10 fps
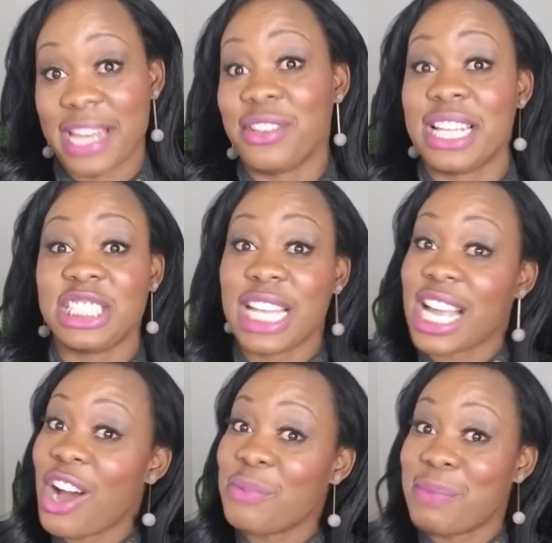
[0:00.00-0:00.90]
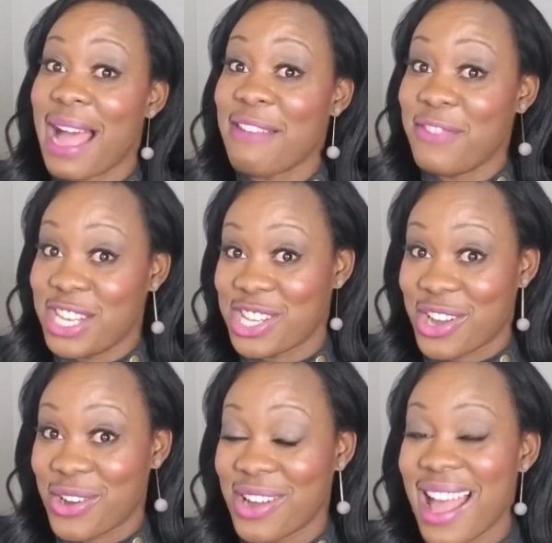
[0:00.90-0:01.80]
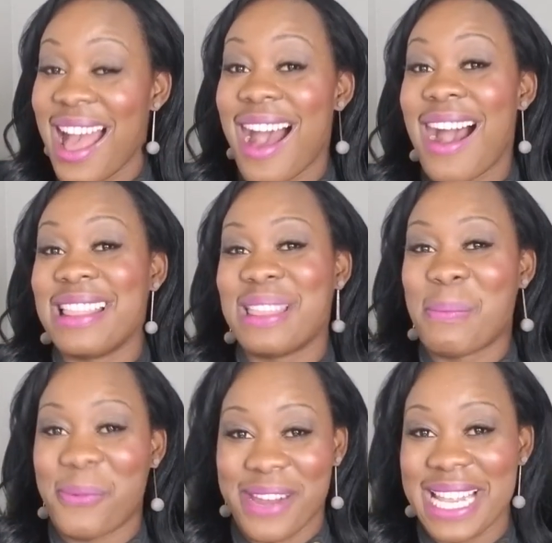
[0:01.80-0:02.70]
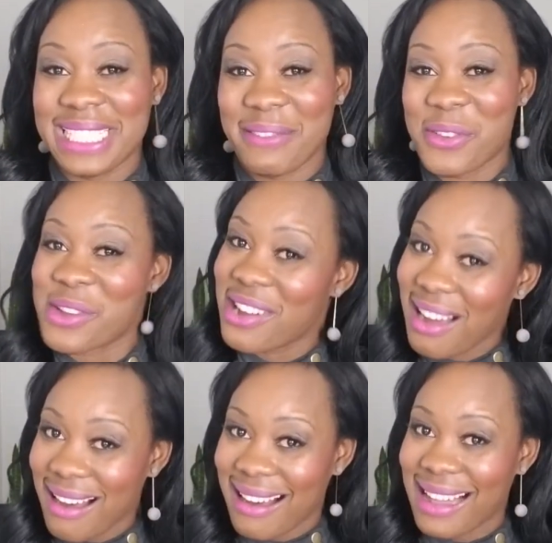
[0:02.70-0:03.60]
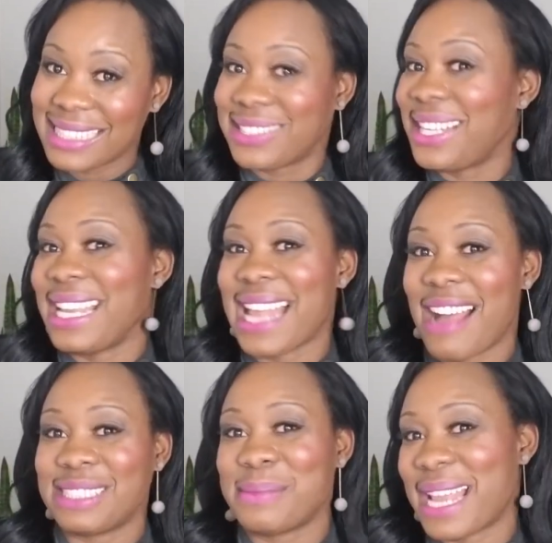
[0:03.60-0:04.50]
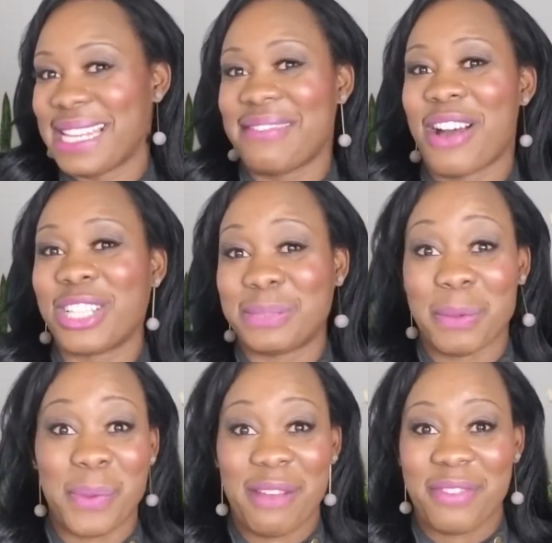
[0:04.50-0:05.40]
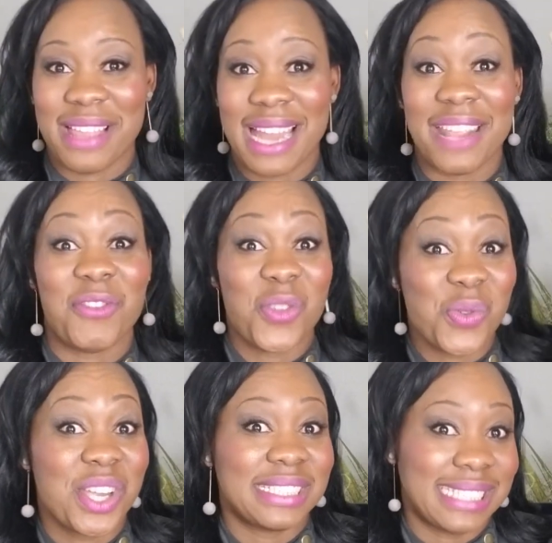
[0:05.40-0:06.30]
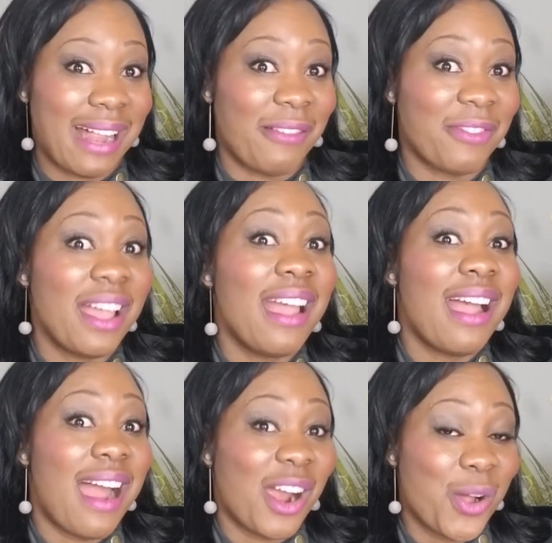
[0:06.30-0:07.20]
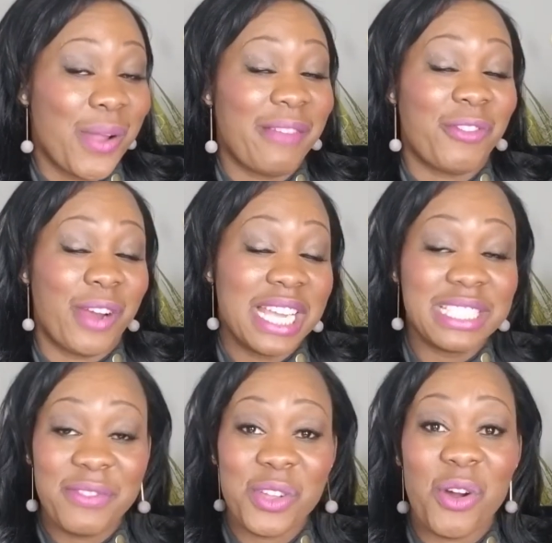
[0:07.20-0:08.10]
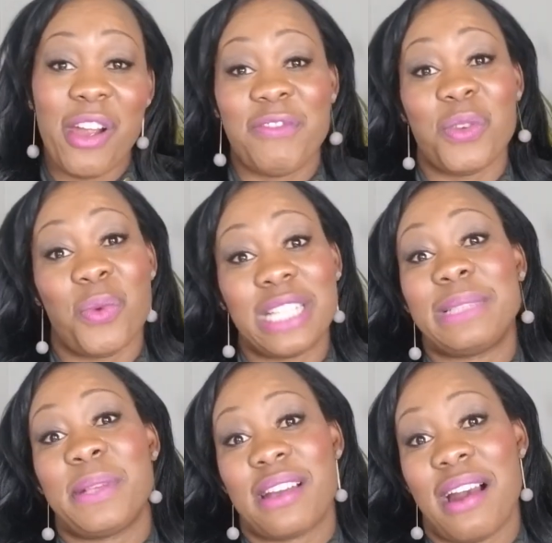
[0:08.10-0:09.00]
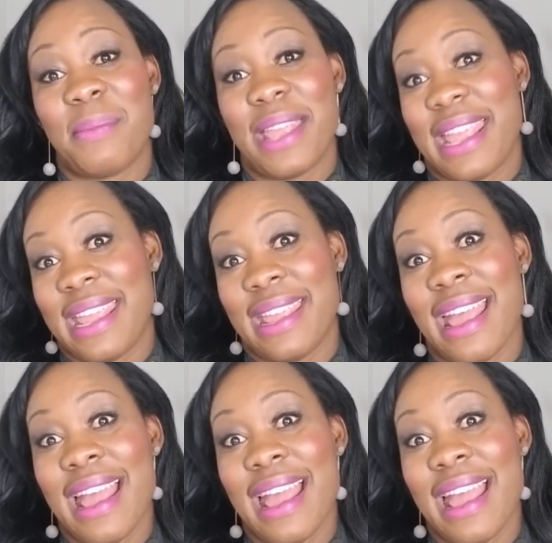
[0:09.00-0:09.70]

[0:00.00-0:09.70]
And you can check out my video on the pre-interview call so you can have some idea of how to prepare for that if you yourself are going for an interview or if you want to become a